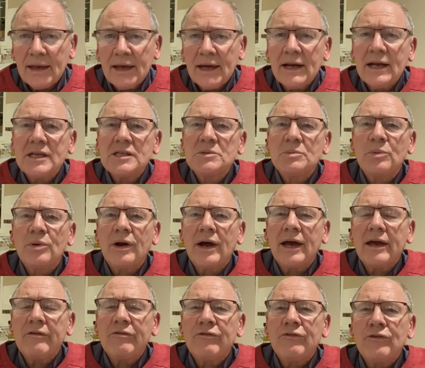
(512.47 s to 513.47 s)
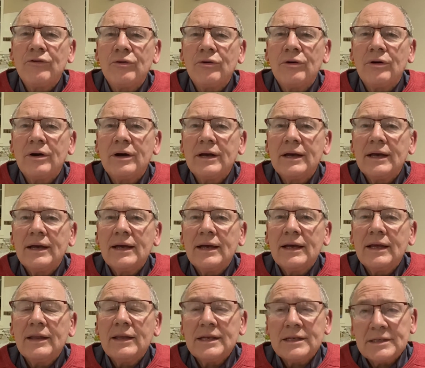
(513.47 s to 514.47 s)
And let's pray for
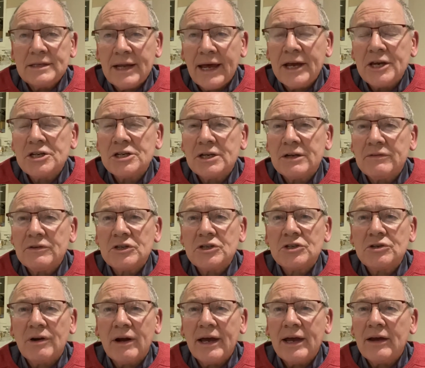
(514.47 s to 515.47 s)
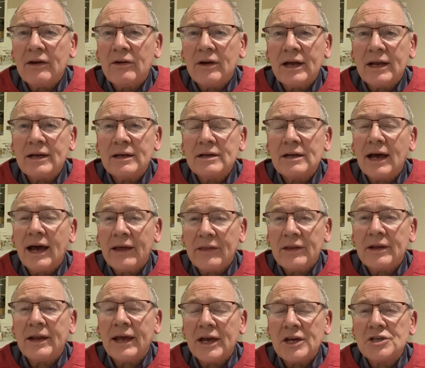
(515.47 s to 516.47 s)
this nation of Australia and
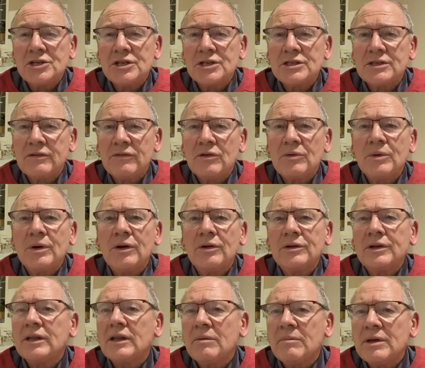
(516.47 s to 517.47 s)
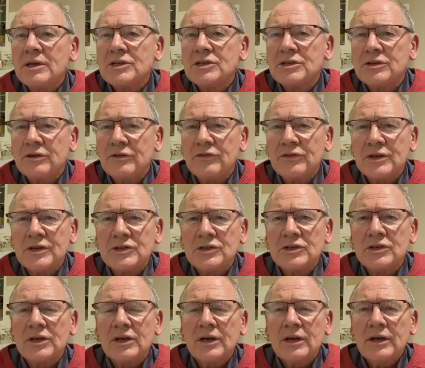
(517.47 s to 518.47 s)
other nations of the world in the midst of
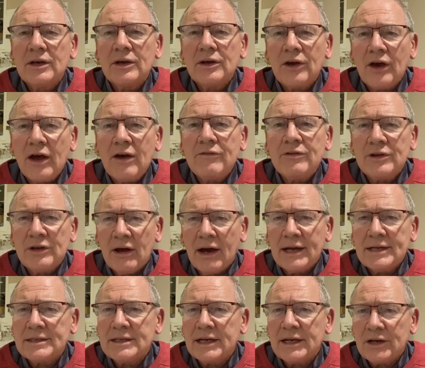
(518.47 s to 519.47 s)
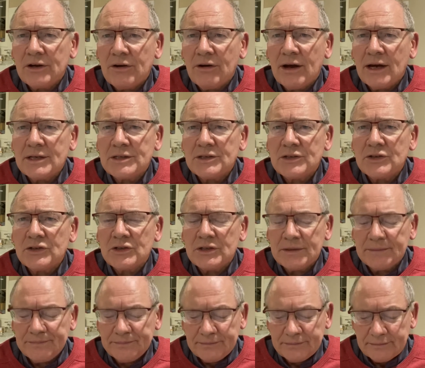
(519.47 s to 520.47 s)
this COVID-19
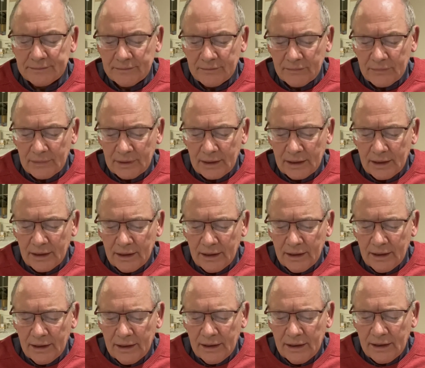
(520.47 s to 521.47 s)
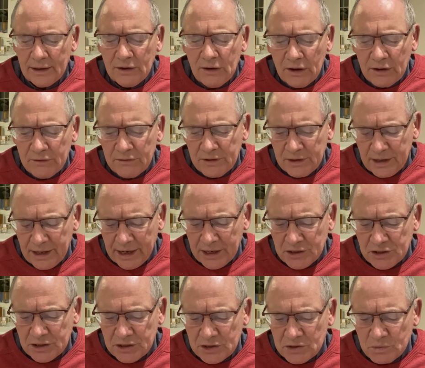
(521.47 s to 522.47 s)
crisis. God of the
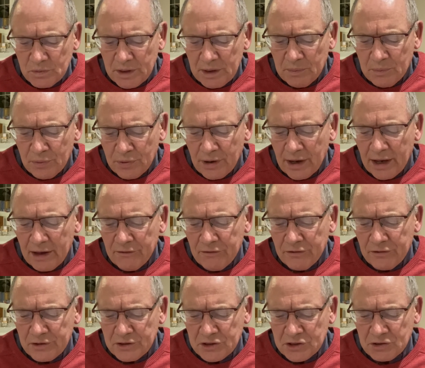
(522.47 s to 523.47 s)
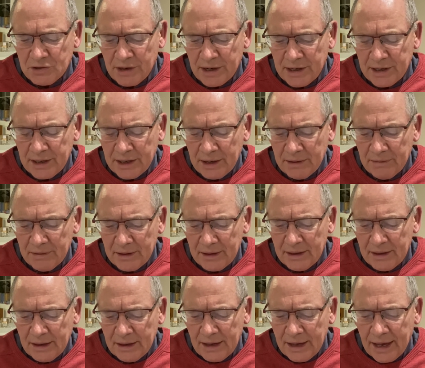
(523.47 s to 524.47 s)
nations, we pray for Australia
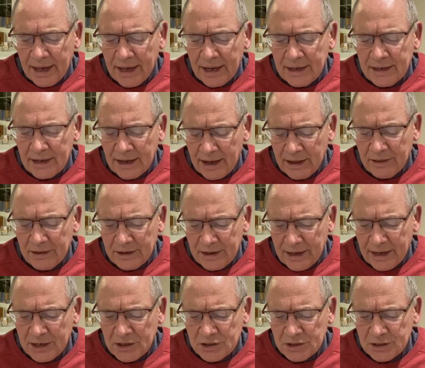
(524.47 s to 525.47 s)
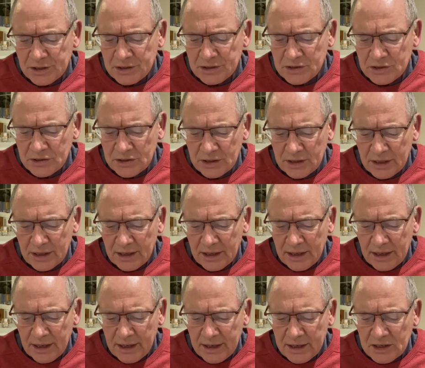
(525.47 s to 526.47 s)
and other nations.
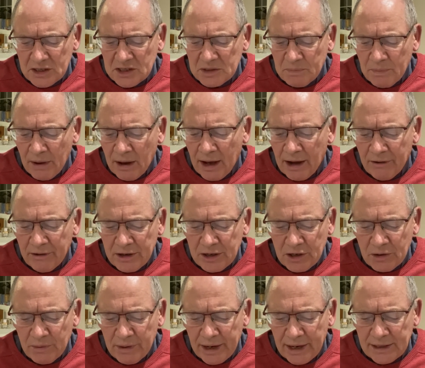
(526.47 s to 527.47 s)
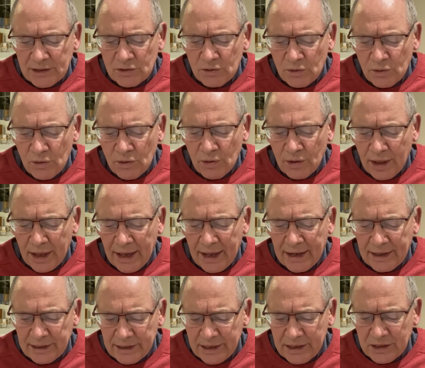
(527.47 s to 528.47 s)
Inspire and direct all
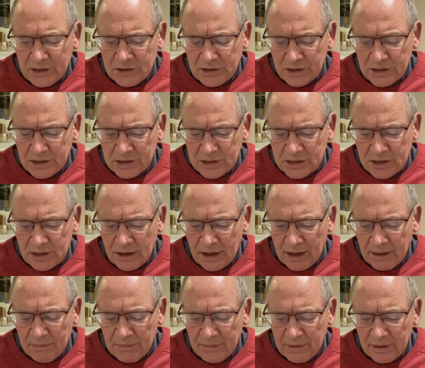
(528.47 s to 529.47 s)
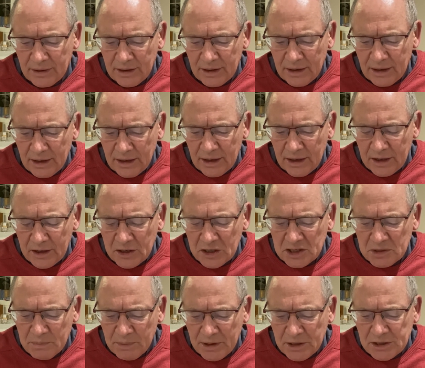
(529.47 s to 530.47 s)
our leaders at this time, and
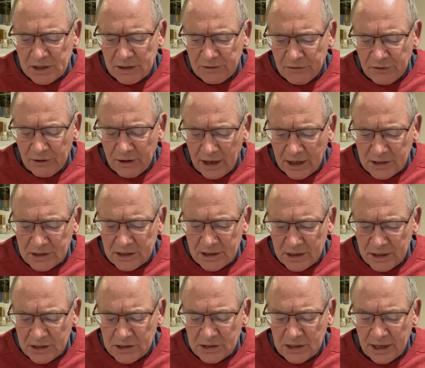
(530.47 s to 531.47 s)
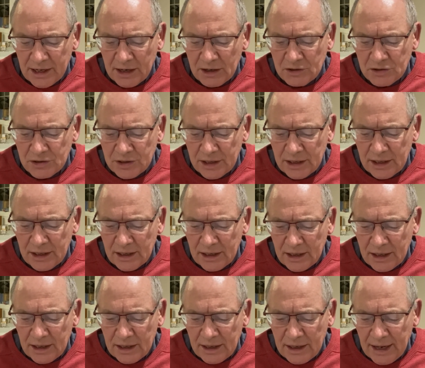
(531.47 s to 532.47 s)
especially for us in this country,
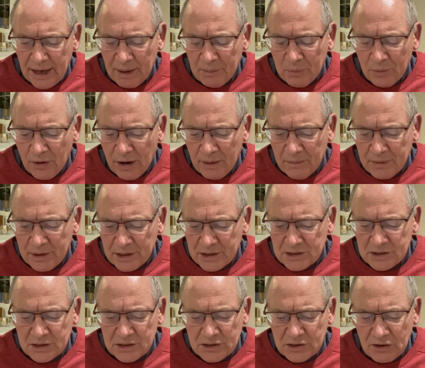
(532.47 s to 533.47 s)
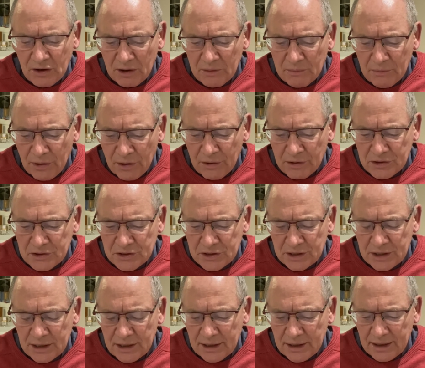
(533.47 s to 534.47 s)
our Prime Minister Scott
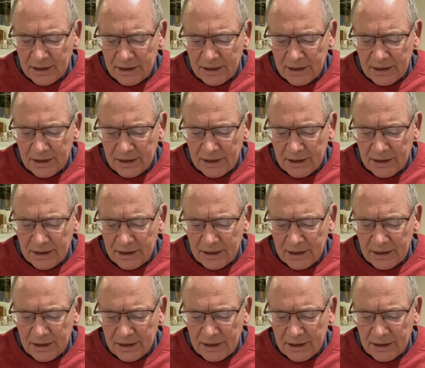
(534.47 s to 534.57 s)
Morrison,